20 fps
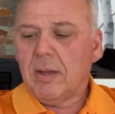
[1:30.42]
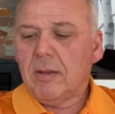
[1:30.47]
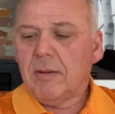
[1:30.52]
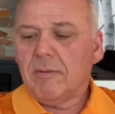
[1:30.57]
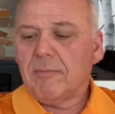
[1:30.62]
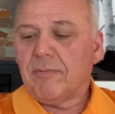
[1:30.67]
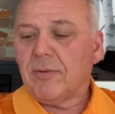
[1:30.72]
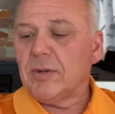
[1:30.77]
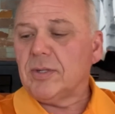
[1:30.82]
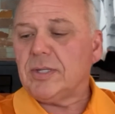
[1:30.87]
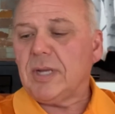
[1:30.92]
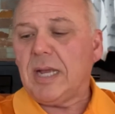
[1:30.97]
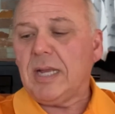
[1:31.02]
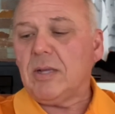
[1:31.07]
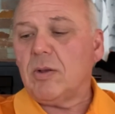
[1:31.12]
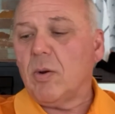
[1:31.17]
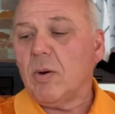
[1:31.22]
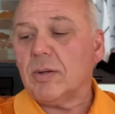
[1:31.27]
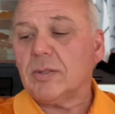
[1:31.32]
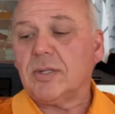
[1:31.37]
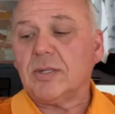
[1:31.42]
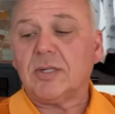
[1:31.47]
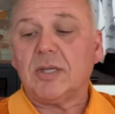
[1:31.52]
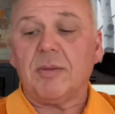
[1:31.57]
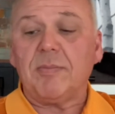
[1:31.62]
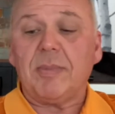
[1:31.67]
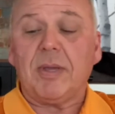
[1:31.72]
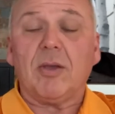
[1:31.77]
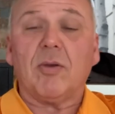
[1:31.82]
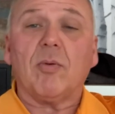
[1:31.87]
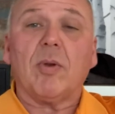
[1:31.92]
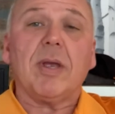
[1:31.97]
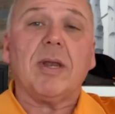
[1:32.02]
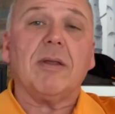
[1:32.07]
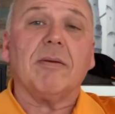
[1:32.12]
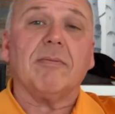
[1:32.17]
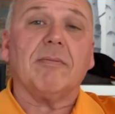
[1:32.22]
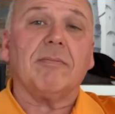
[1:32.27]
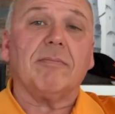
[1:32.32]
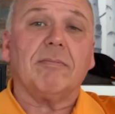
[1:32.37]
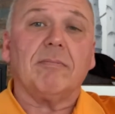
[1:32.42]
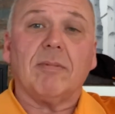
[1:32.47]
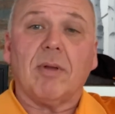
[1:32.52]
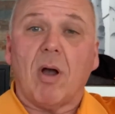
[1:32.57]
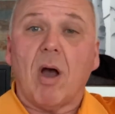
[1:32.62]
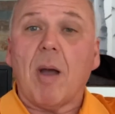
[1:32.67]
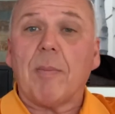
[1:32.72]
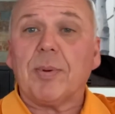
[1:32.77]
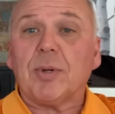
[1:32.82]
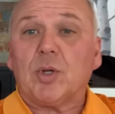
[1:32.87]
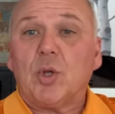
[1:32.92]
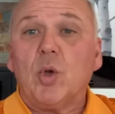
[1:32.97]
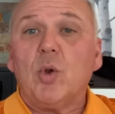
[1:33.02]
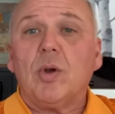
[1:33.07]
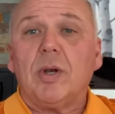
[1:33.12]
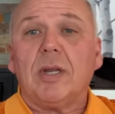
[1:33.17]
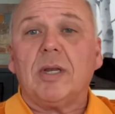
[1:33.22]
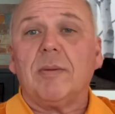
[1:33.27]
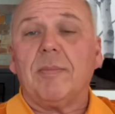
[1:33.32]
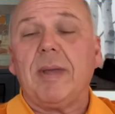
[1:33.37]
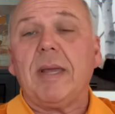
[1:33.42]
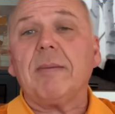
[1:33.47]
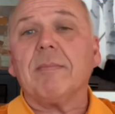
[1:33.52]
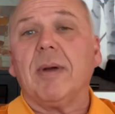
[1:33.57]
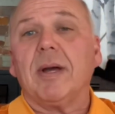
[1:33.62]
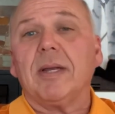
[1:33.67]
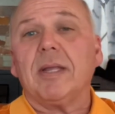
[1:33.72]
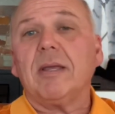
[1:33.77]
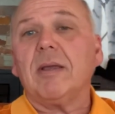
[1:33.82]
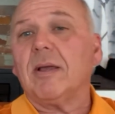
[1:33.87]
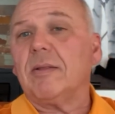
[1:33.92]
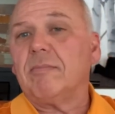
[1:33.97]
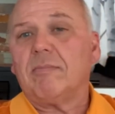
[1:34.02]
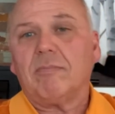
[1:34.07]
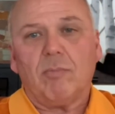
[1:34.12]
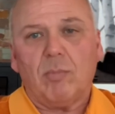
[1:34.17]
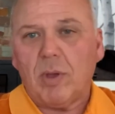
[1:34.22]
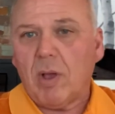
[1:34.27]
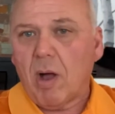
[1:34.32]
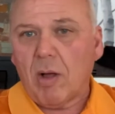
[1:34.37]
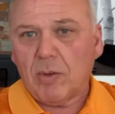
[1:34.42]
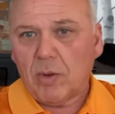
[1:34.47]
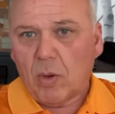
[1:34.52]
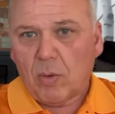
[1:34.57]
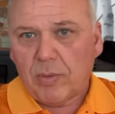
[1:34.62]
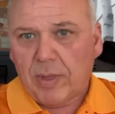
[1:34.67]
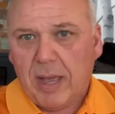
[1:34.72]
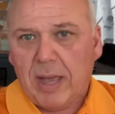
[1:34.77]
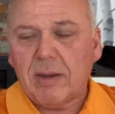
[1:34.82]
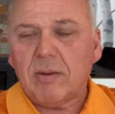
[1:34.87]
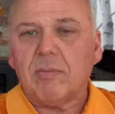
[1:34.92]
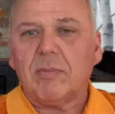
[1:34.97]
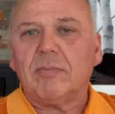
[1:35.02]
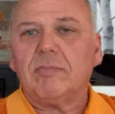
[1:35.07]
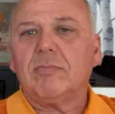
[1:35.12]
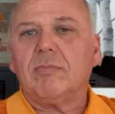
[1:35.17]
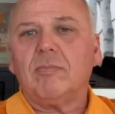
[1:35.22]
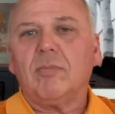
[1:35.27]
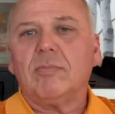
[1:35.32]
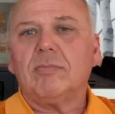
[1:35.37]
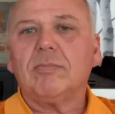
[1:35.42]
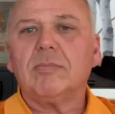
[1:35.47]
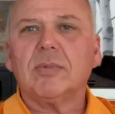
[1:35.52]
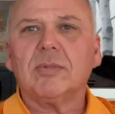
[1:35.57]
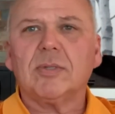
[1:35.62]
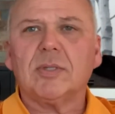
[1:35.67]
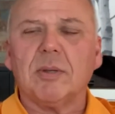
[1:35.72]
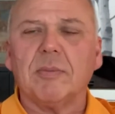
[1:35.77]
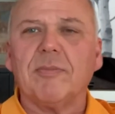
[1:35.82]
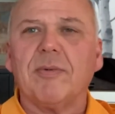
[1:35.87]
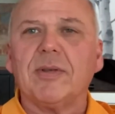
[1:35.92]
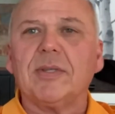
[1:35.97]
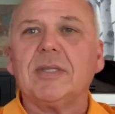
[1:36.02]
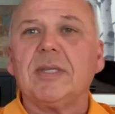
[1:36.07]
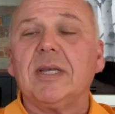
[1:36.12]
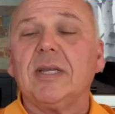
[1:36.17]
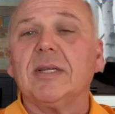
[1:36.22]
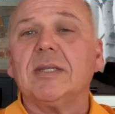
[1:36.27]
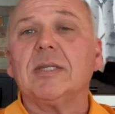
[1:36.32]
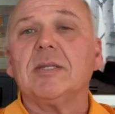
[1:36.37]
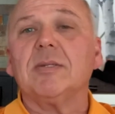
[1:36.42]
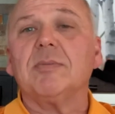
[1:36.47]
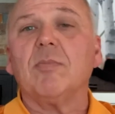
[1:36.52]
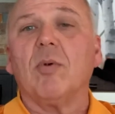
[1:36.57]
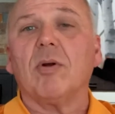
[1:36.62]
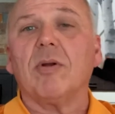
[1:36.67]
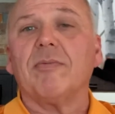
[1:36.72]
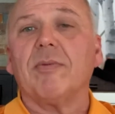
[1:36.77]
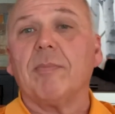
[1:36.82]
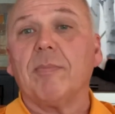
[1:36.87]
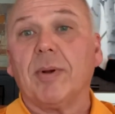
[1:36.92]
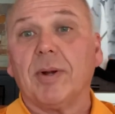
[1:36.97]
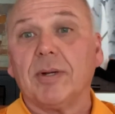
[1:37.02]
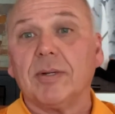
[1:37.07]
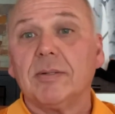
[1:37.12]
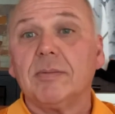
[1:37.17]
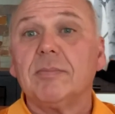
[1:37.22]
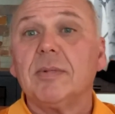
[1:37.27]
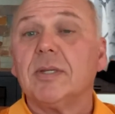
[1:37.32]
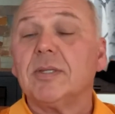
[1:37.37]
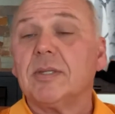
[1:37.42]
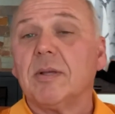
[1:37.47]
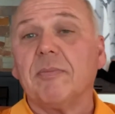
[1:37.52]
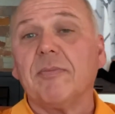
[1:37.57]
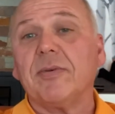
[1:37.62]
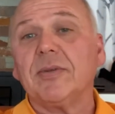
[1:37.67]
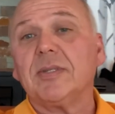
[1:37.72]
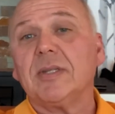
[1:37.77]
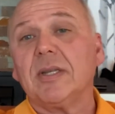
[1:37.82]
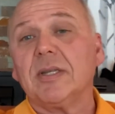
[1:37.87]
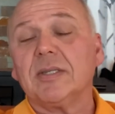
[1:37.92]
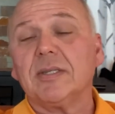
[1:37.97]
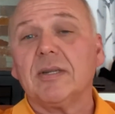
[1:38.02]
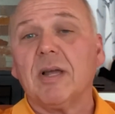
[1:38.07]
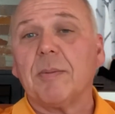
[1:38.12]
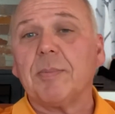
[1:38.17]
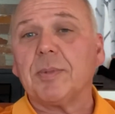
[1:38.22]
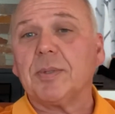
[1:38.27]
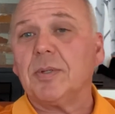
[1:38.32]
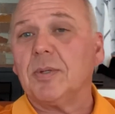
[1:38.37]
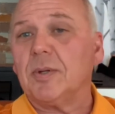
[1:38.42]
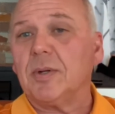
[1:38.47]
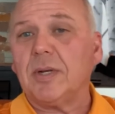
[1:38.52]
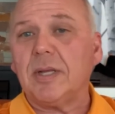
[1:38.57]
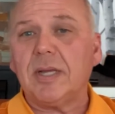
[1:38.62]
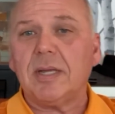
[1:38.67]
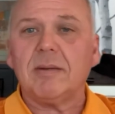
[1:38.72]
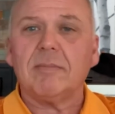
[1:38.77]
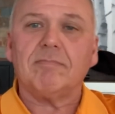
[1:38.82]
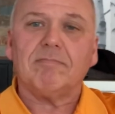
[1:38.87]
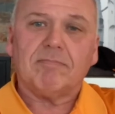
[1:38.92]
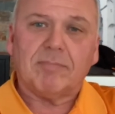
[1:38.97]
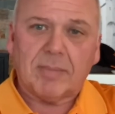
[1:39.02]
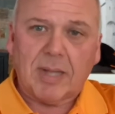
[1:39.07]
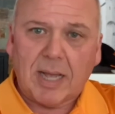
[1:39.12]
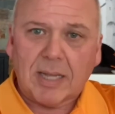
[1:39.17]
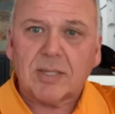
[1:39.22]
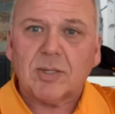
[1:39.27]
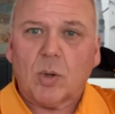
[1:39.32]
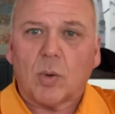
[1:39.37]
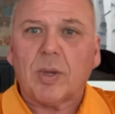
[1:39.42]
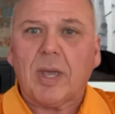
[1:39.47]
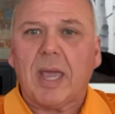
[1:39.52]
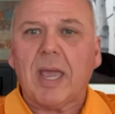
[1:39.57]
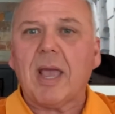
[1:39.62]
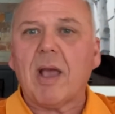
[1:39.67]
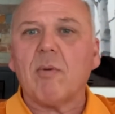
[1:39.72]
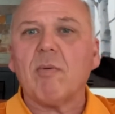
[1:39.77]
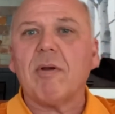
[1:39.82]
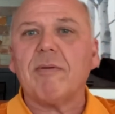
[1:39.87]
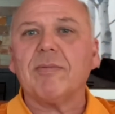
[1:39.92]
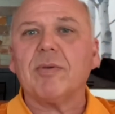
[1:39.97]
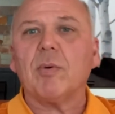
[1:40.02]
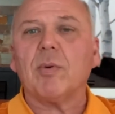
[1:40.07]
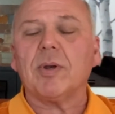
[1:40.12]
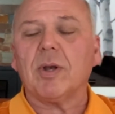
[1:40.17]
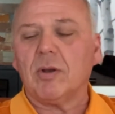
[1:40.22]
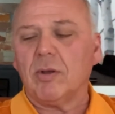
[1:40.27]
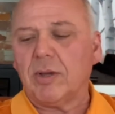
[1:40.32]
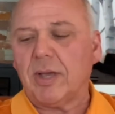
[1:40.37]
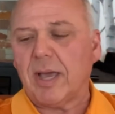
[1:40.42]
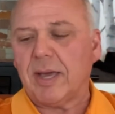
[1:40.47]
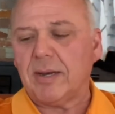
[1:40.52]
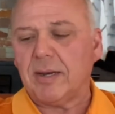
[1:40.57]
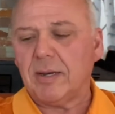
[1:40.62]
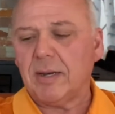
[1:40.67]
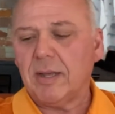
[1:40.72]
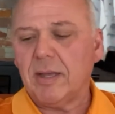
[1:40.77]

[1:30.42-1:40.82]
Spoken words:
First aid courses can be a great opportunity to make money, and we all know that. And some of us see it as more of a burden, and some of us see it as an opportunity, and that's okay however you want to look at it.